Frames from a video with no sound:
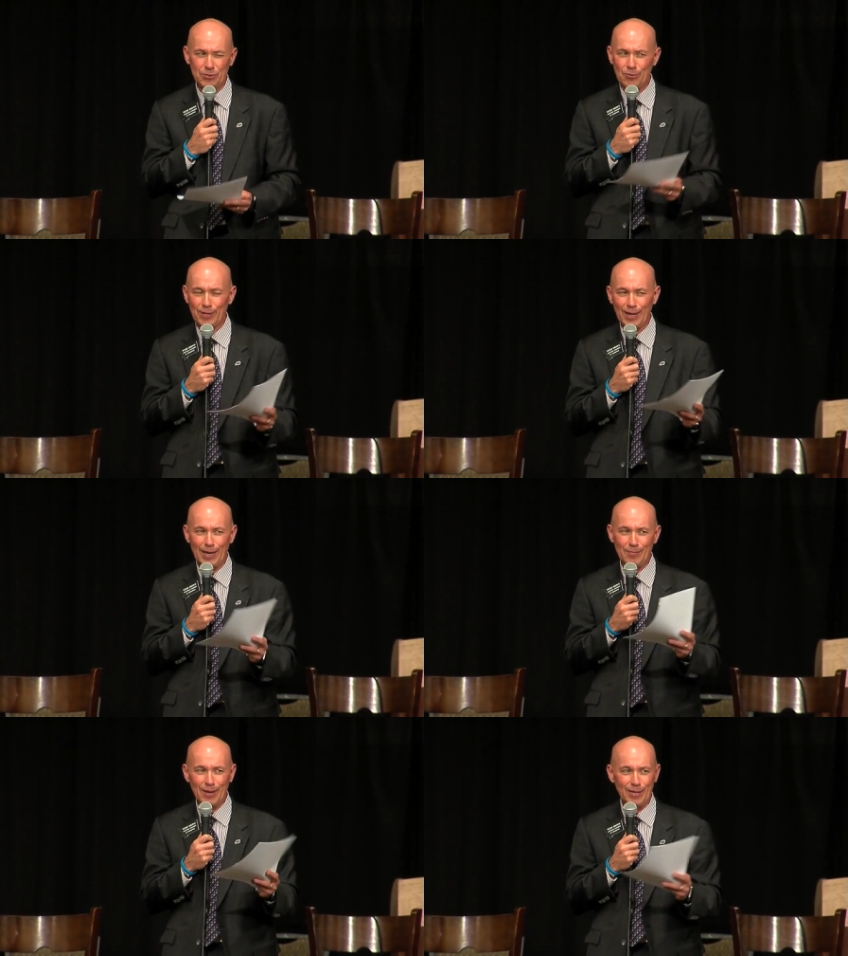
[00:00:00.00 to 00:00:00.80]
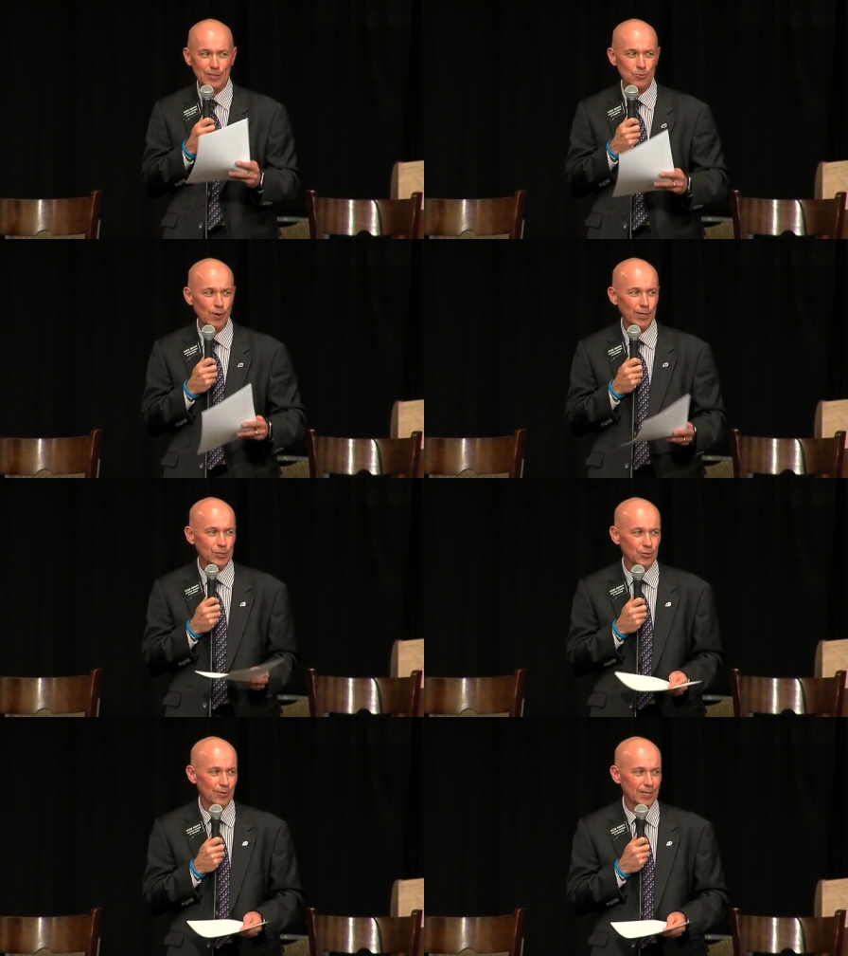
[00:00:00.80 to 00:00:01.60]
Don't let anybody dissuade
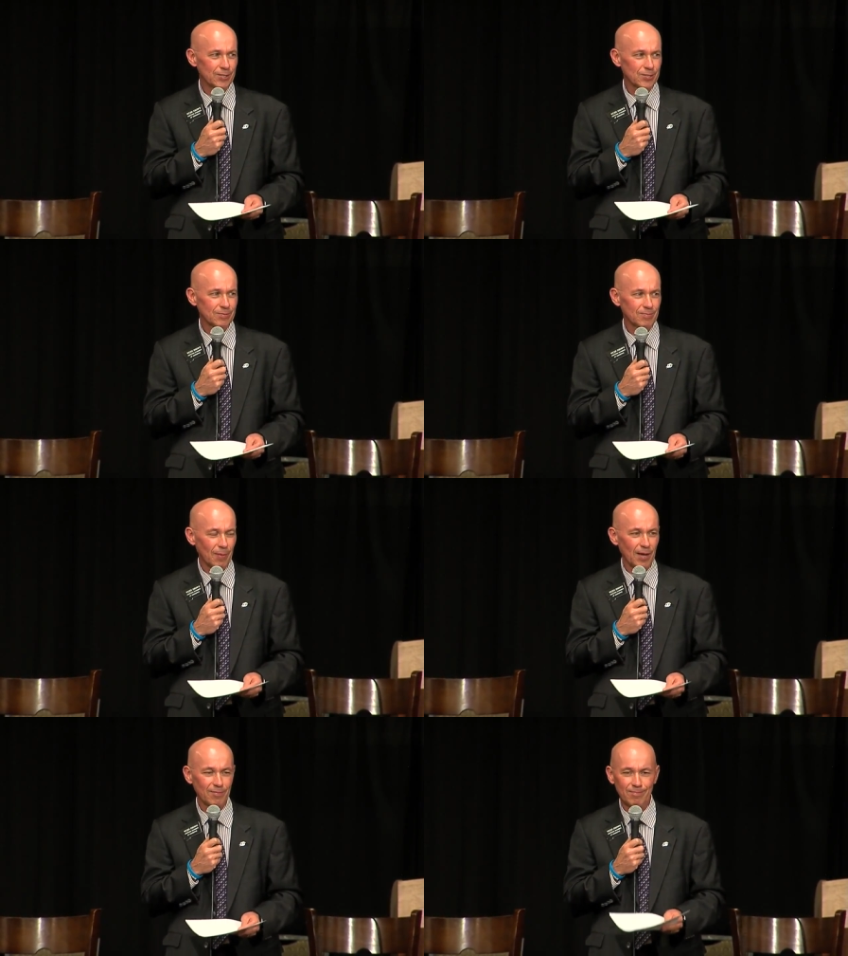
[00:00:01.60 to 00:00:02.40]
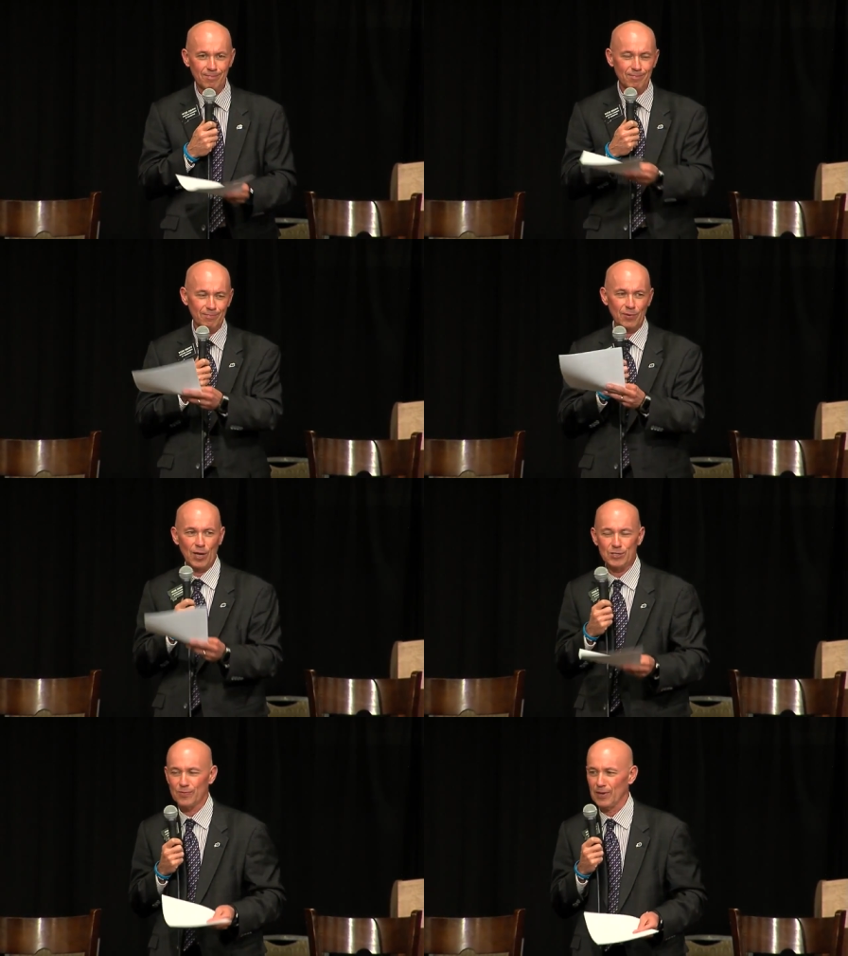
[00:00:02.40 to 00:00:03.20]
you. That's my
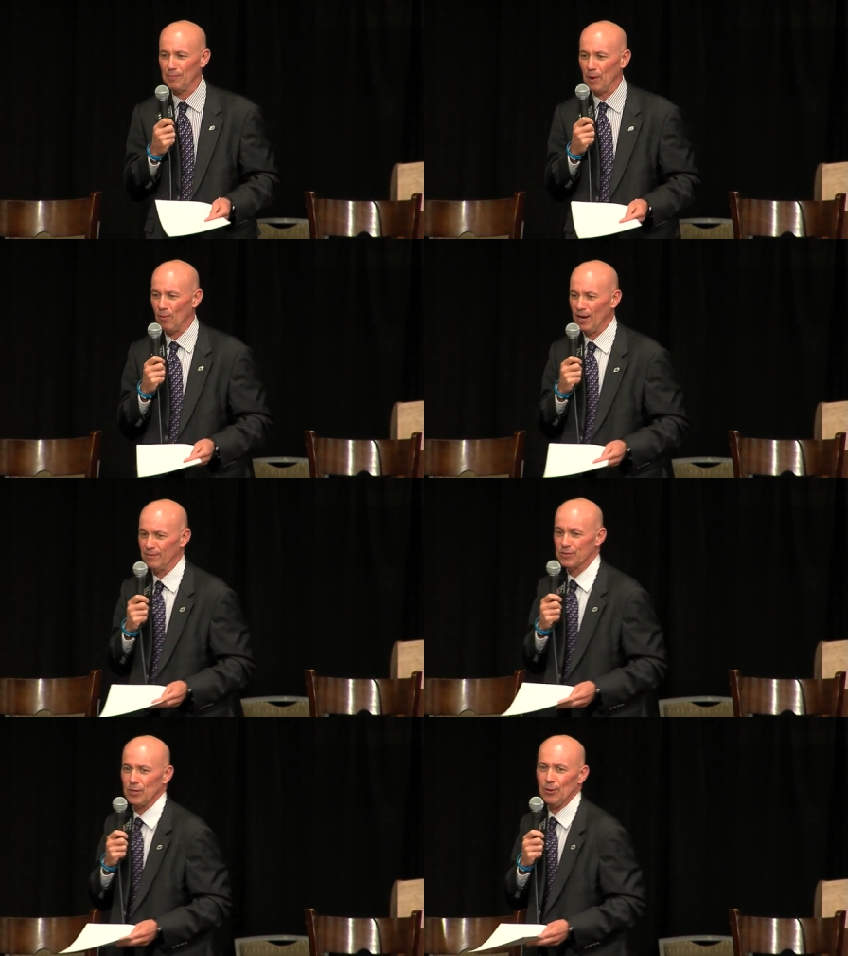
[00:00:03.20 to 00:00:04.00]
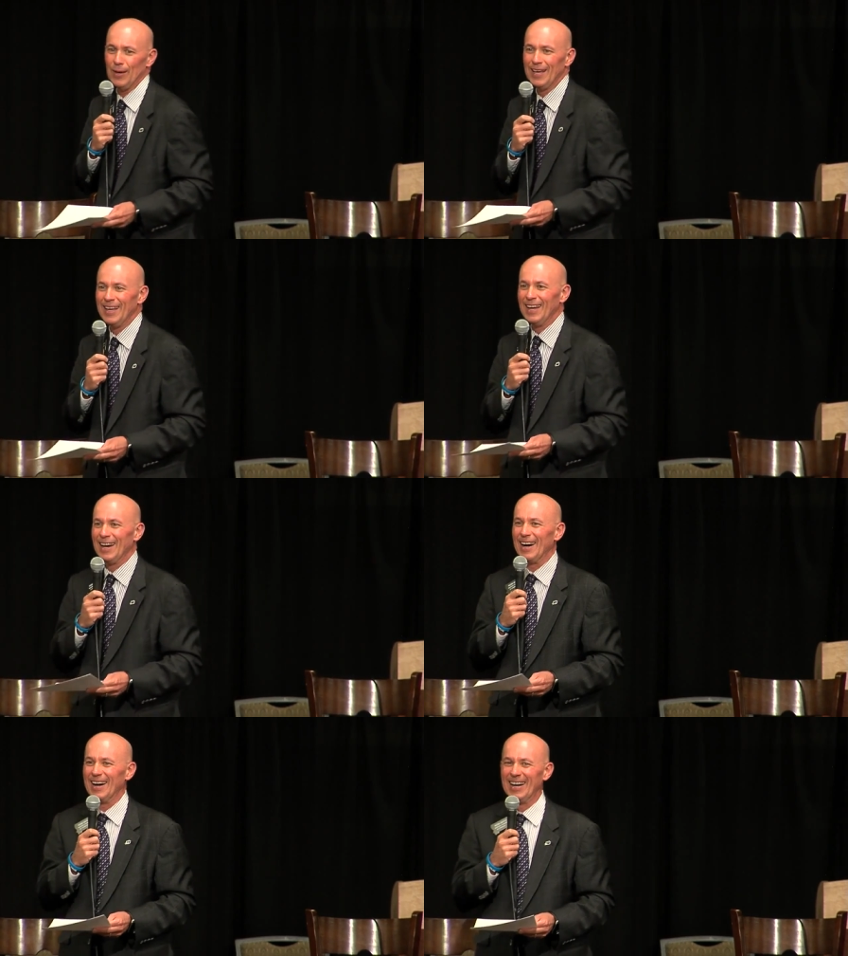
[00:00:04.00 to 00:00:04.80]
philosophy of my wife. So,
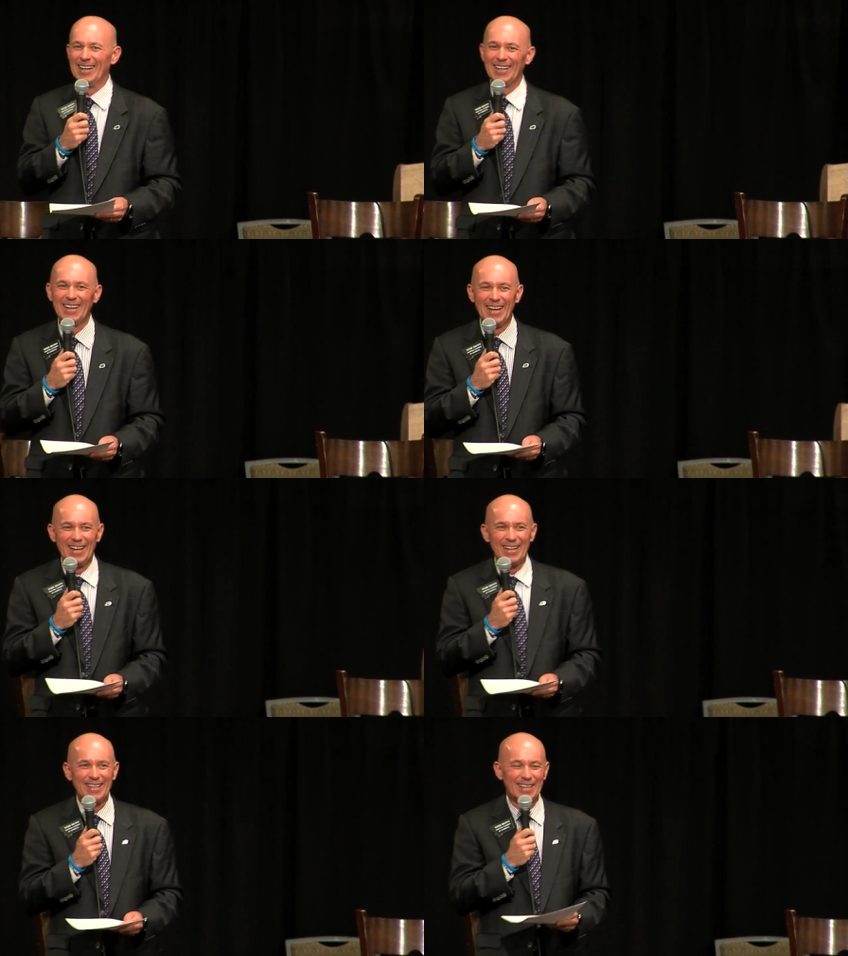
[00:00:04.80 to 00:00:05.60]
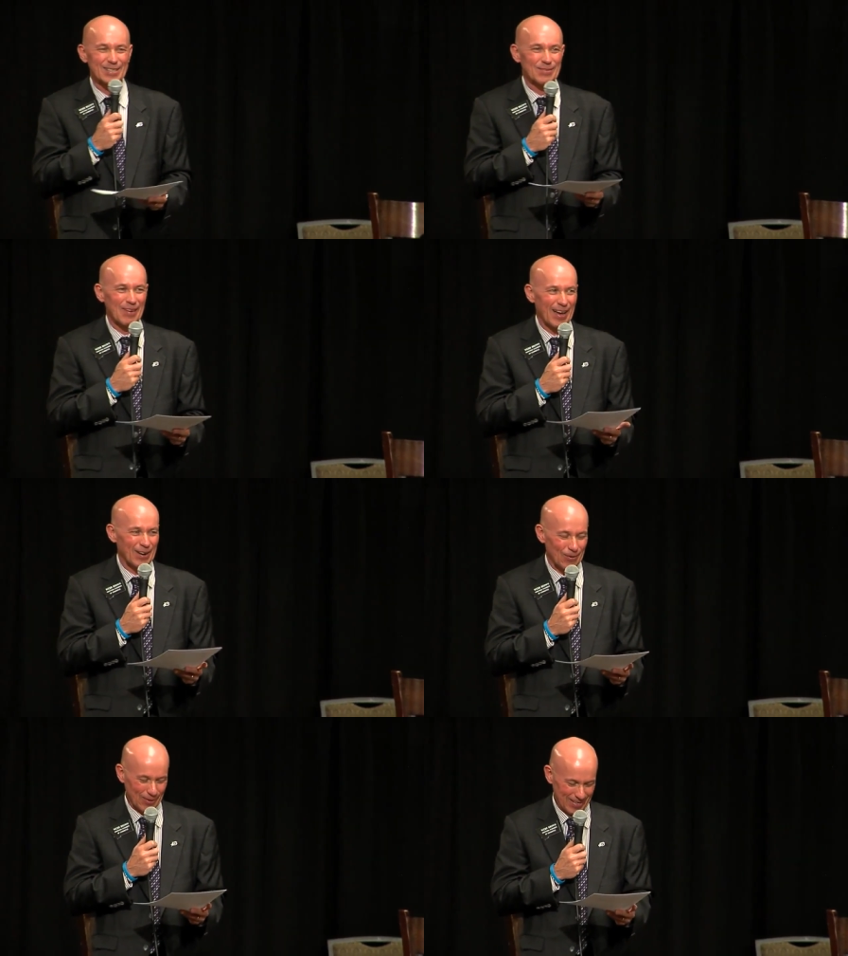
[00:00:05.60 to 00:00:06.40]
it doesn't
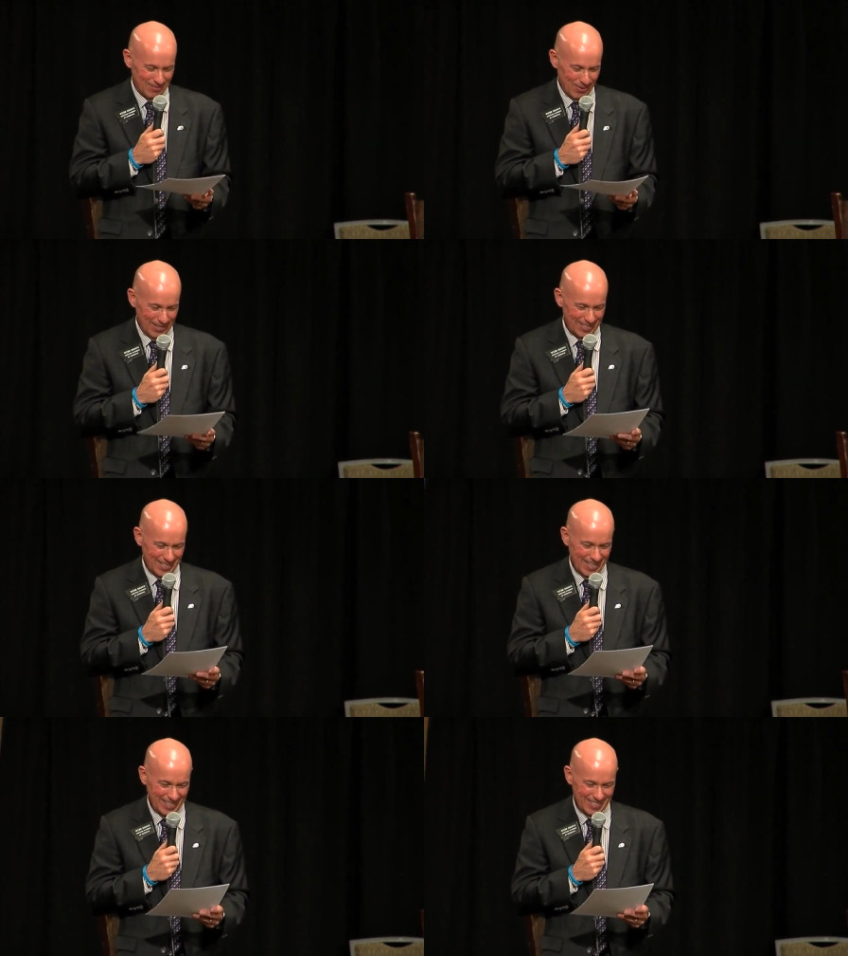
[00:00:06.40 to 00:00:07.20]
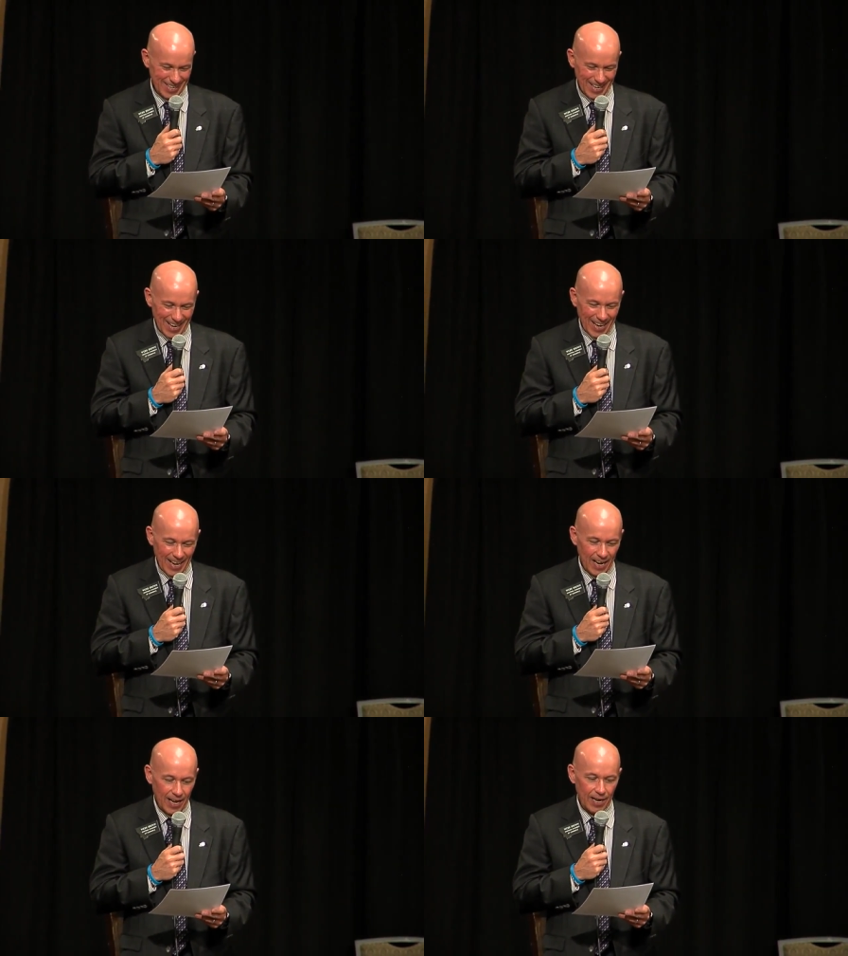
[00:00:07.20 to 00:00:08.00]
matter what it takes.
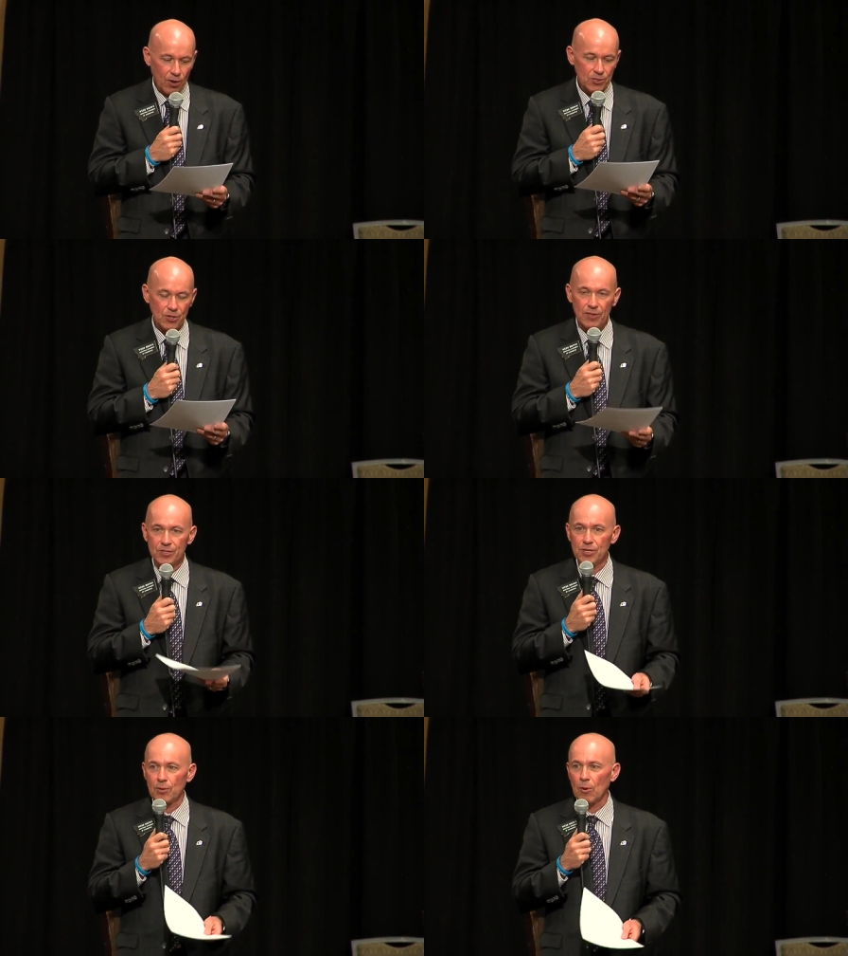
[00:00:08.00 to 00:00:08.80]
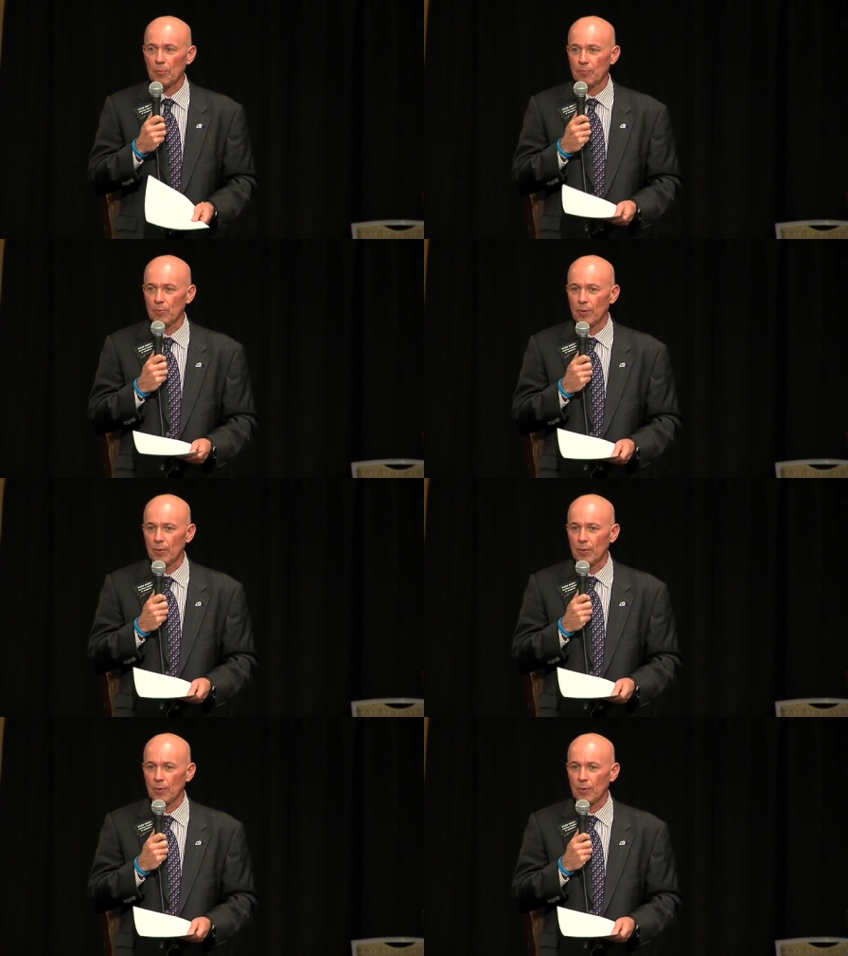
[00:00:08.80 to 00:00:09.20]
And also this year we're